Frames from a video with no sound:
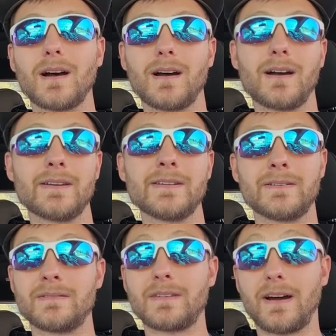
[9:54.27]
I need
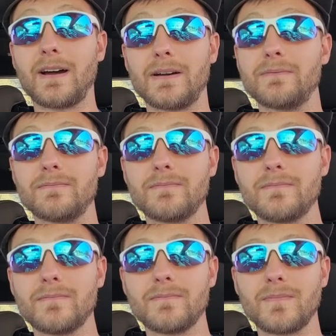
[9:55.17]
time.
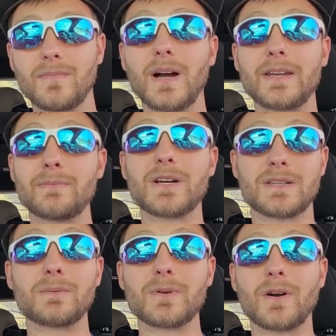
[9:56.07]
I need my
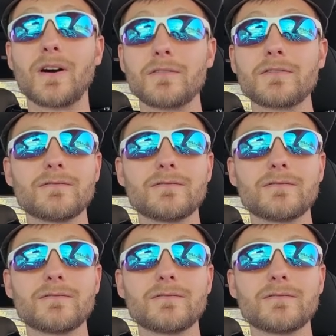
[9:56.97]
summer off.